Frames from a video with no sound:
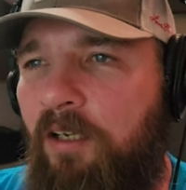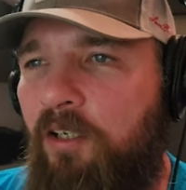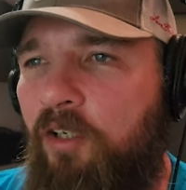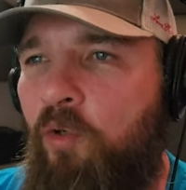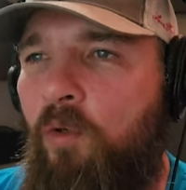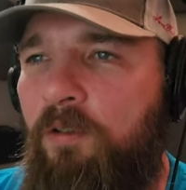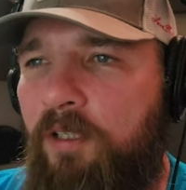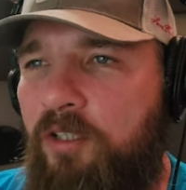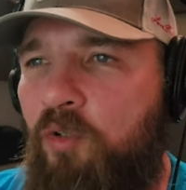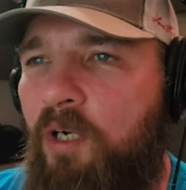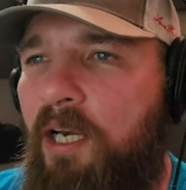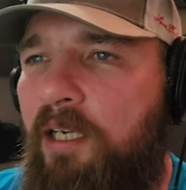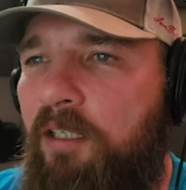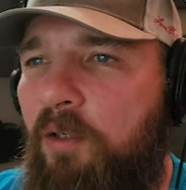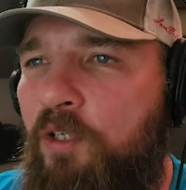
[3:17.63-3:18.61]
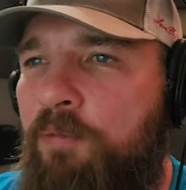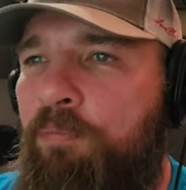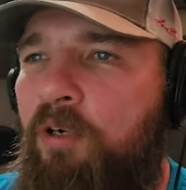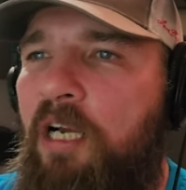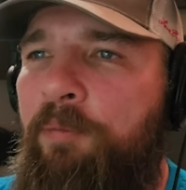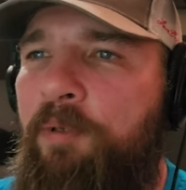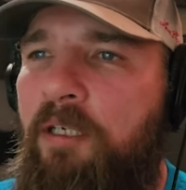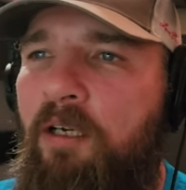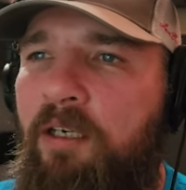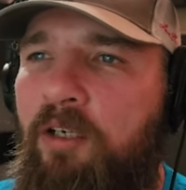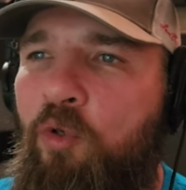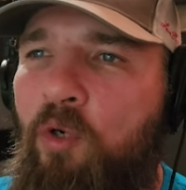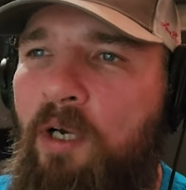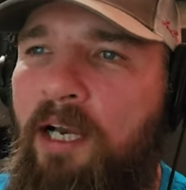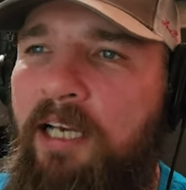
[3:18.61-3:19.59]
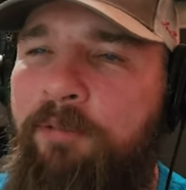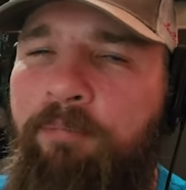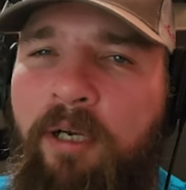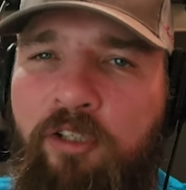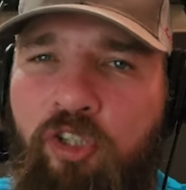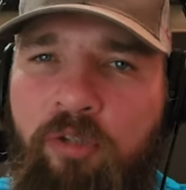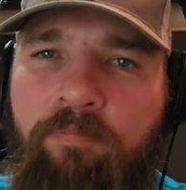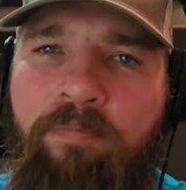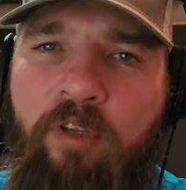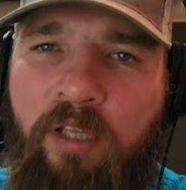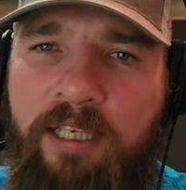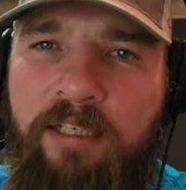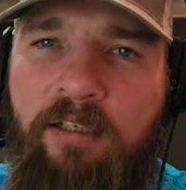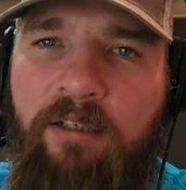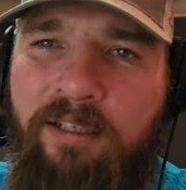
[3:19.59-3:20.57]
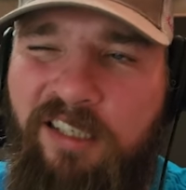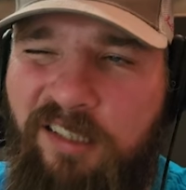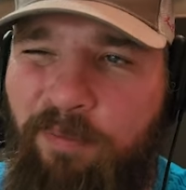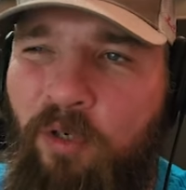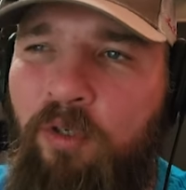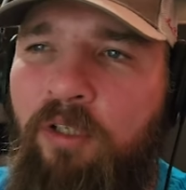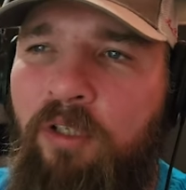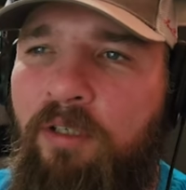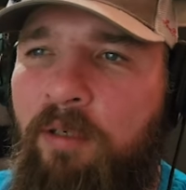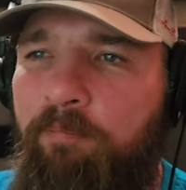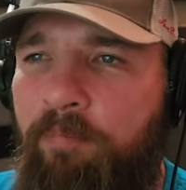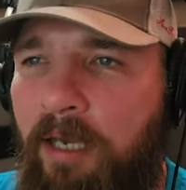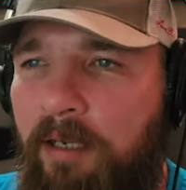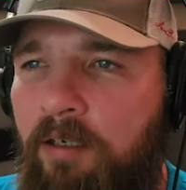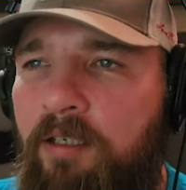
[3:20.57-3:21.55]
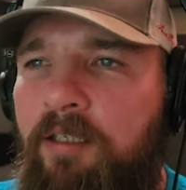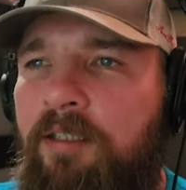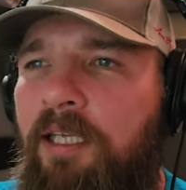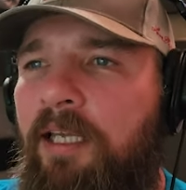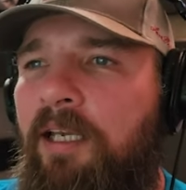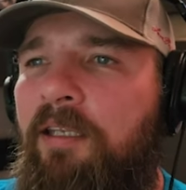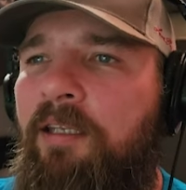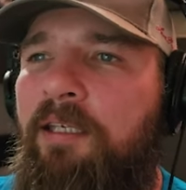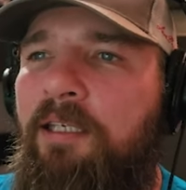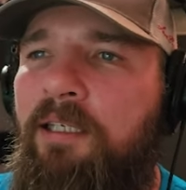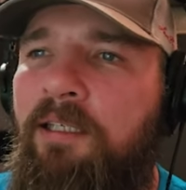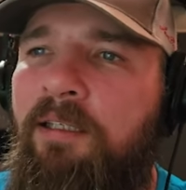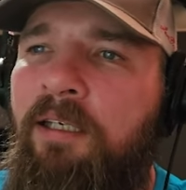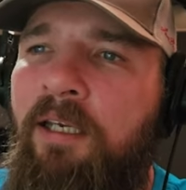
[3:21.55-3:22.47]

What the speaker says: cordless grinder is probably going to grind much cleaner and smoother and better than the